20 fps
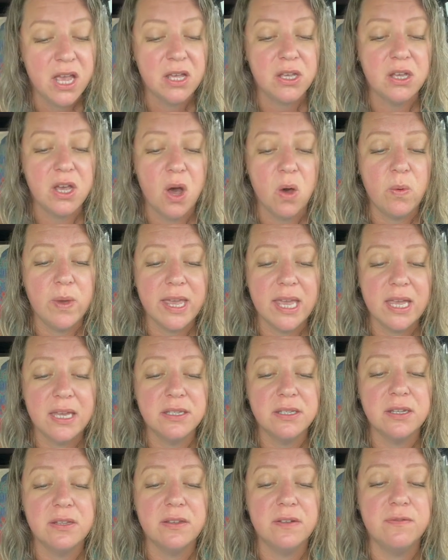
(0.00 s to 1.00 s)
going
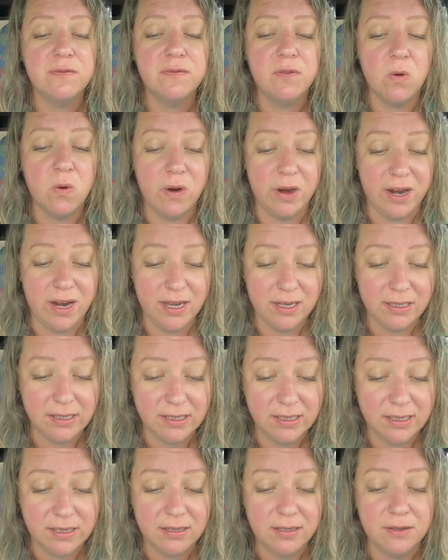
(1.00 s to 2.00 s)
into the
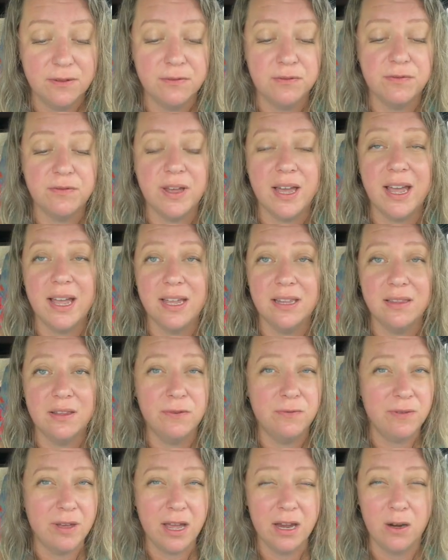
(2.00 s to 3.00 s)
forest to find
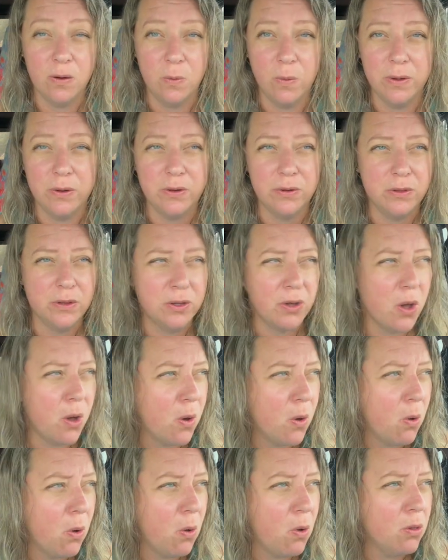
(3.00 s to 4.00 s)
the firewood or the
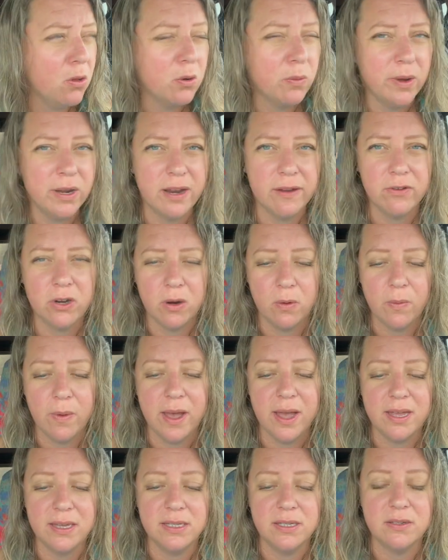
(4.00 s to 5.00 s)
coal or whatever it
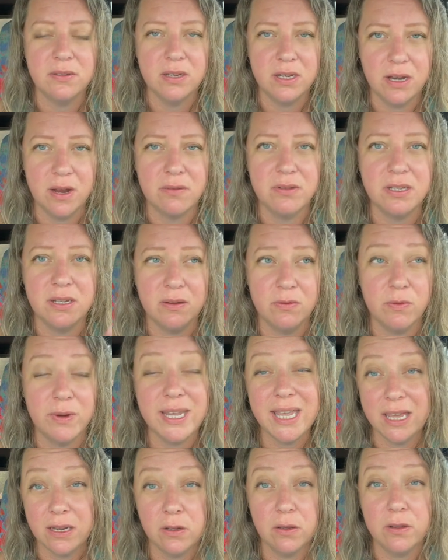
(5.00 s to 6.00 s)
was, you know, to
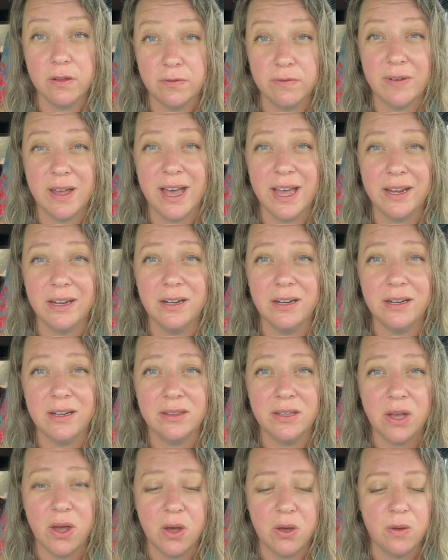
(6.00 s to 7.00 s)
rekindle the fire
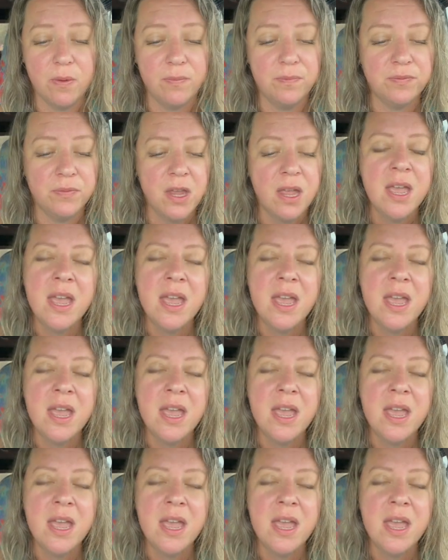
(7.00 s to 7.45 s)
in the home.